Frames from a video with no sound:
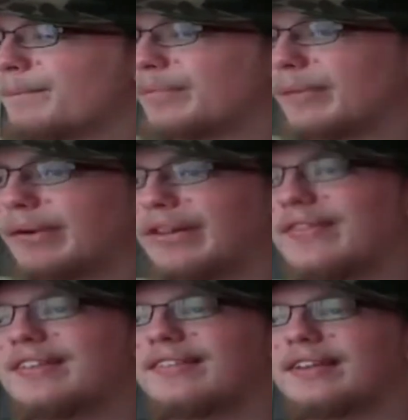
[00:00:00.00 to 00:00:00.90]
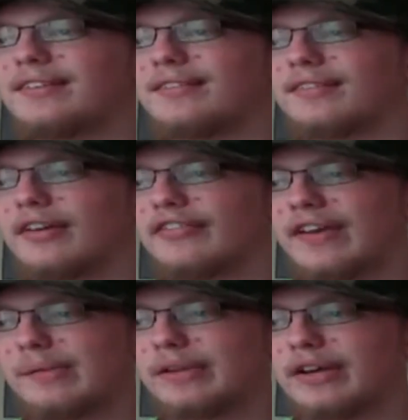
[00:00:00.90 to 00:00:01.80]
But in this, it's a
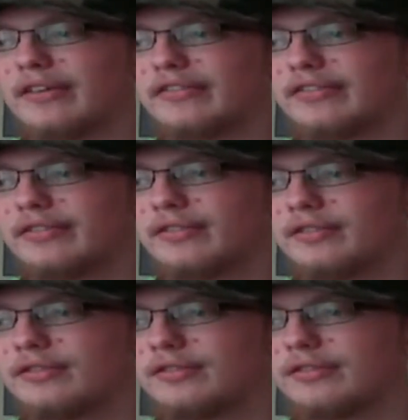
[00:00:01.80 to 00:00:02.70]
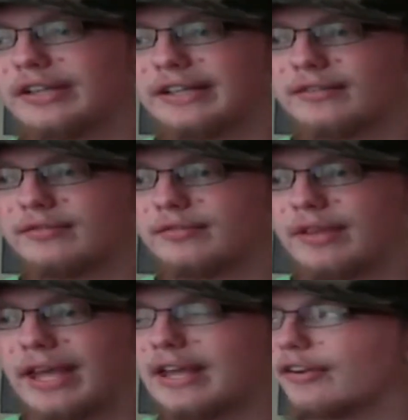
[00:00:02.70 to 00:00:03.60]
family of like
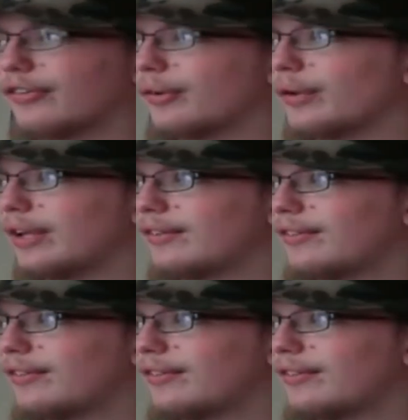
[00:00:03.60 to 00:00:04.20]
8 or so kids,